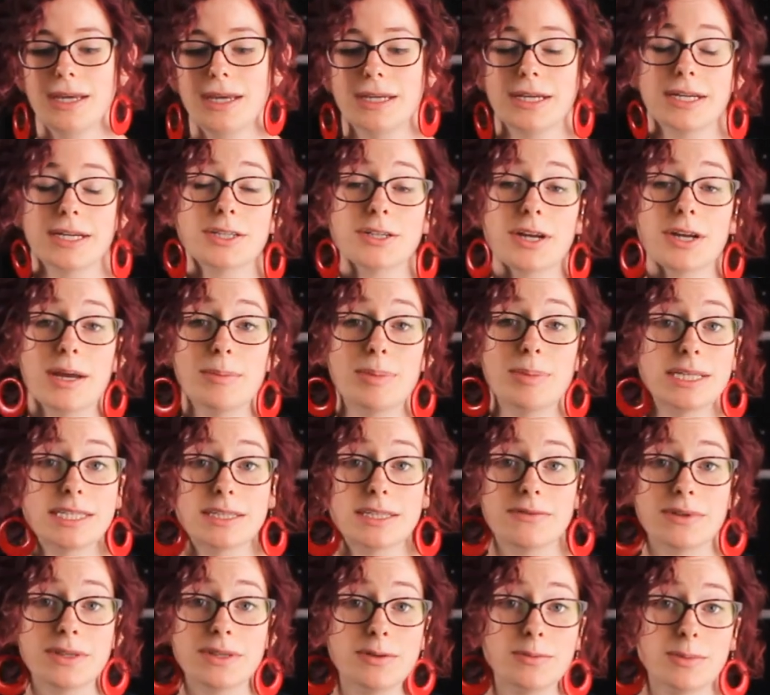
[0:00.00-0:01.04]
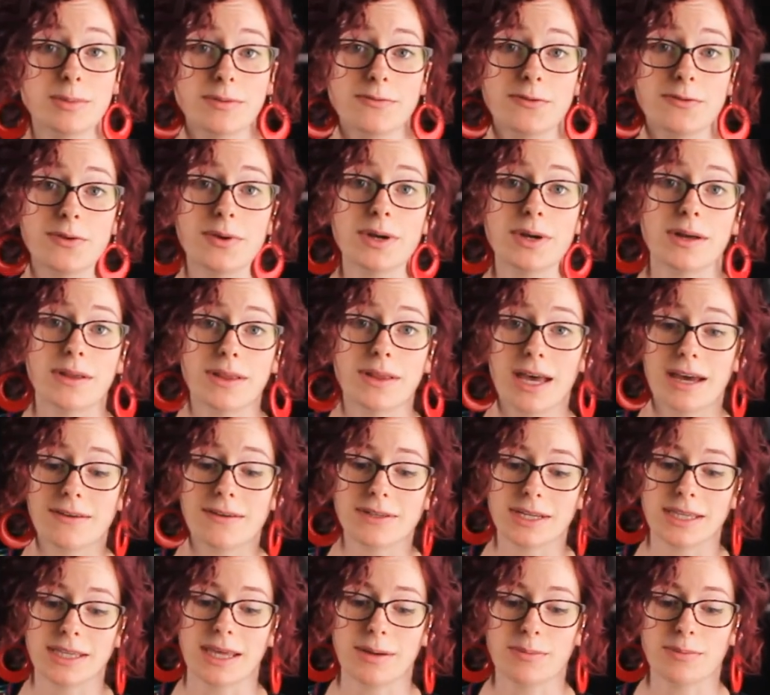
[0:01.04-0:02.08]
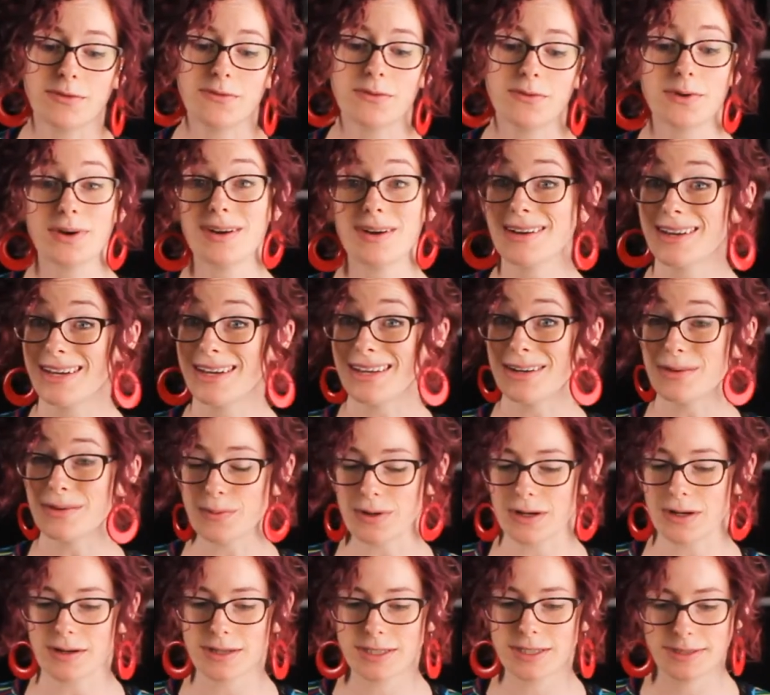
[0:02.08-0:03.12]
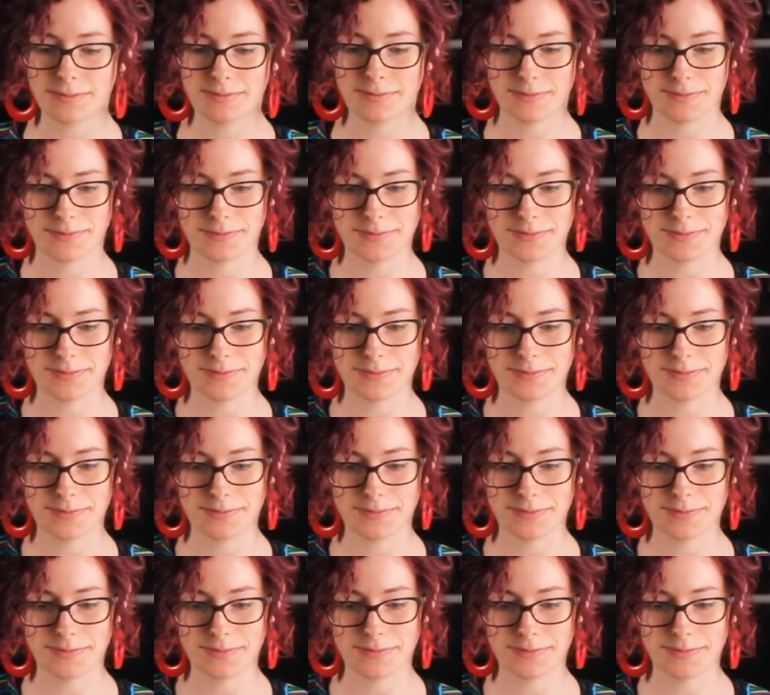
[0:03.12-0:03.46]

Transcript: you can try a piece of aluminum foil. I've done that before and it works.